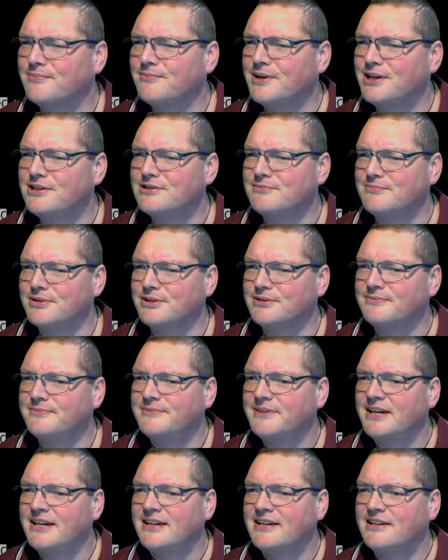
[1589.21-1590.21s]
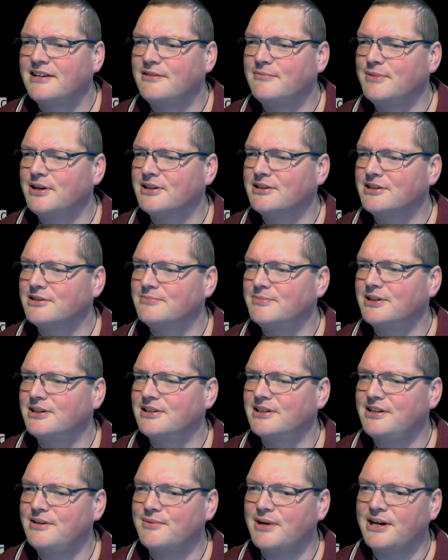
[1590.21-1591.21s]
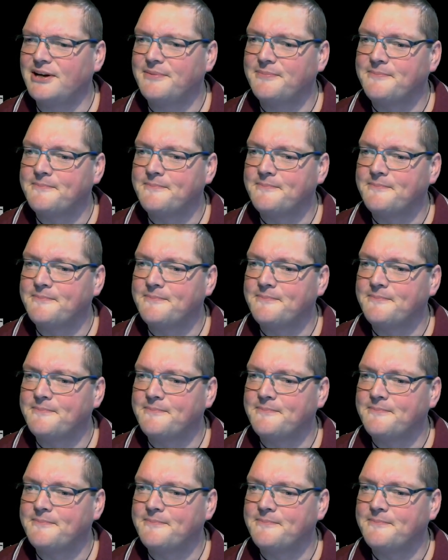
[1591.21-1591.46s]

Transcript: reasonable. Give me a little bit of leeway.